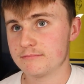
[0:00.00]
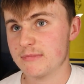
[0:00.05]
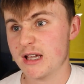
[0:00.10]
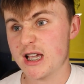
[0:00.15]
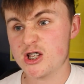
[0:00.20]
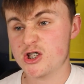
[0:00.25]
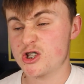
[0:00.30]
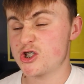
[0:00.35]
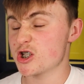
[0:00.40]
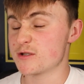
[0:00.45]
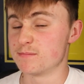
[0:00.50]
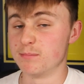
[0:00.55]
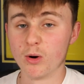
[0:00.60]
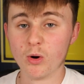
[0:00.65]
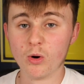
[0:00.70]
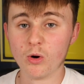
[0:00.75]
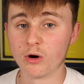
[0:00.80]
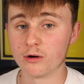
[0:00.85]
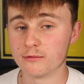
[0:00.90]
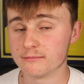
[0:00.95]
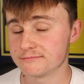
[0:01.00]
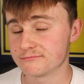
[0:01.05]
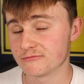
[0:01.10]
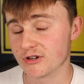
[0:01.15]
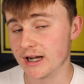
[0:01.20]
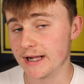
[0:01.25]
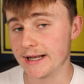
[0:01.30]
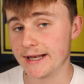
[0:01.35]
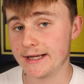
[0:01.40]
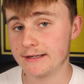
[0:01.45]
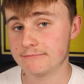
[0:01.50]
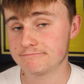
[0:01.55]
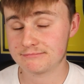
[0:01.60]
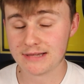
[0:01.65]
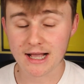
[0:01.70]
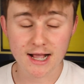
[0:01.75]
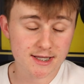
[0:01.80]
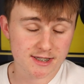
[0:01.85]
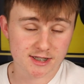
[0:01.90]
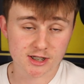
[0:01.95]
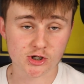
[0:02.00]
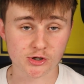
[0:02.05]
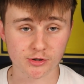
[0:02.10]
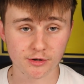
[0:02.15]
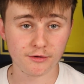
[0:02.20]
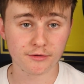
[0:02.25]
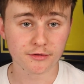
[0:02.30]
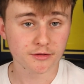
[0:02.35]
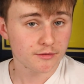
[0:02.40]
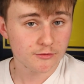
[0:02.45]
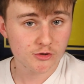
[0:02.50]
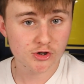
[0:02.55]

It's just more, really. That's the truth.